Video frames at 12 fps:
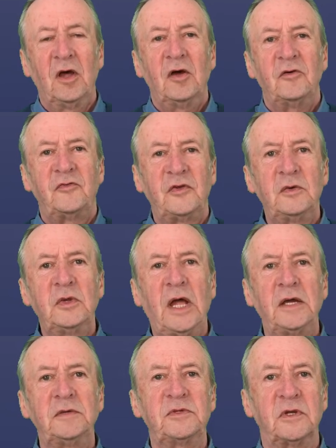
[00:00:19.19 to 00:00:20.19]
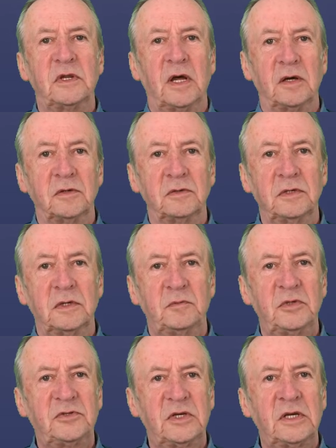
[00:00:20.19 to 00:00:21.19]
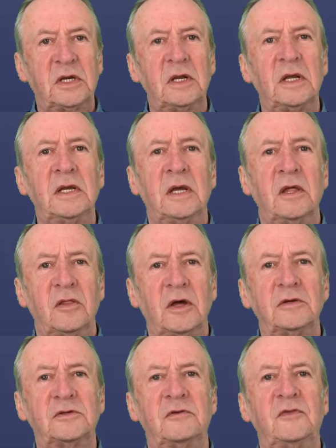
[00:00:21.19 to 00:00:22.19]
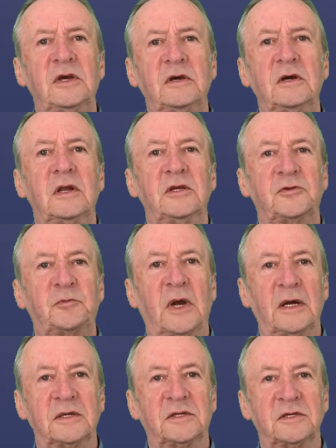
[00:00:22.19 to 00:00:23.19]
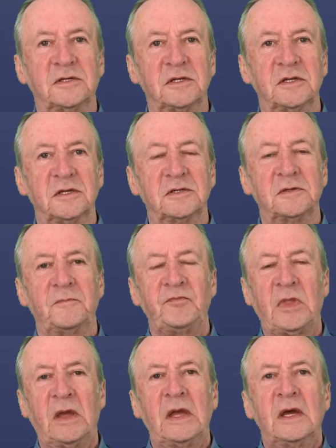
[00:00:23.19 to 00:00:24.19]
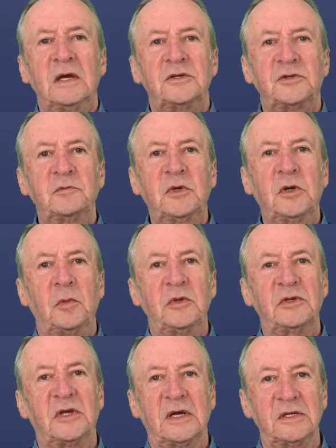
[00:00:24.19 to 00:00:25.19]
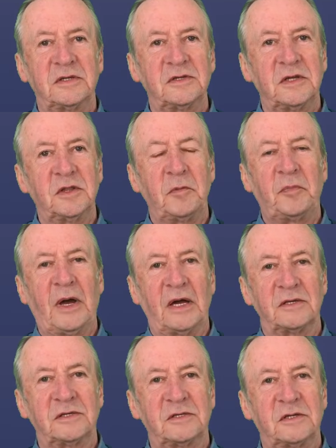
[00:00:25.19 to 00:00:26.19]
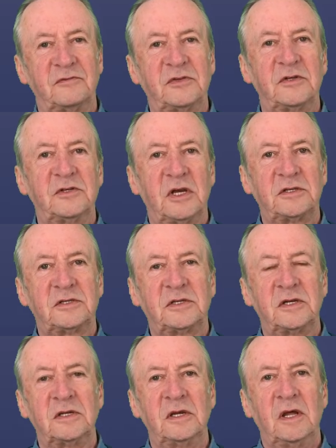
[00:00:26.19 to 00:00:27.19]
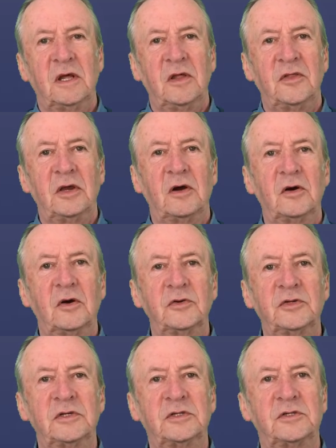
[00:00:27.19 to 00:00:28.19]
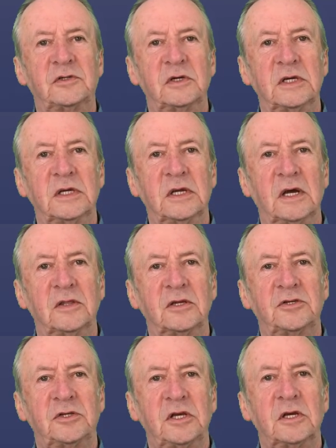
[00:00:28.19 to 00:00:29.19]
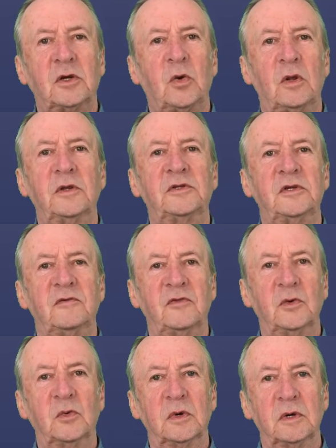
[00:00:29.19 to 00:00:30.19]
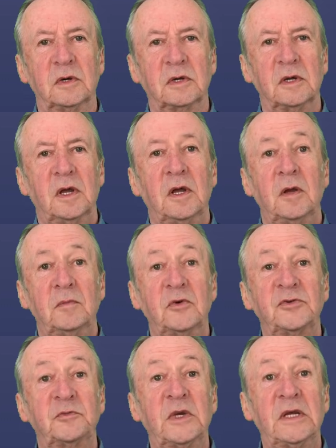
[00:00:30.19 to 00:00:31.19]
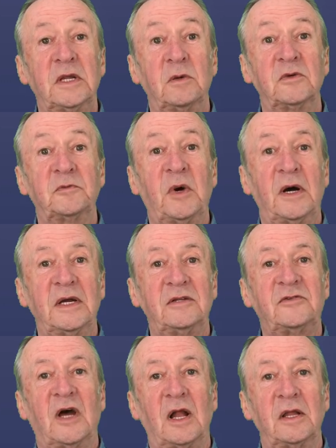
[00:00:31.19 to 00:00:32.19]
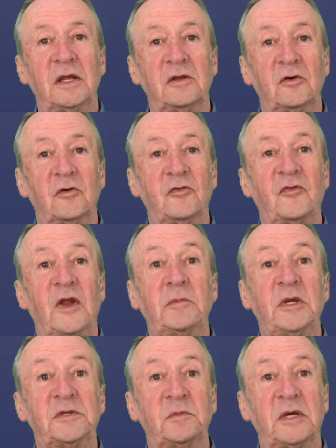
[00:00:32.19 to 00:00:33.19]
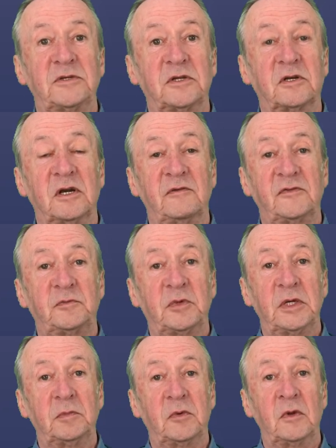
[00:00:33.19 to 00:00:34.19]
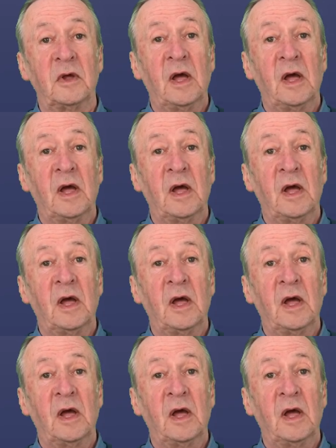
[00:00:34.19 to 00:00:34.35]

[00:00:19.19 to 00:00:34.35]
Few names are known, particularly those of the earliest practitioners. Some commentators in the past have suggested the artistry and the sheer quality of the work must mean it was by Italian or Flemish master craftspeople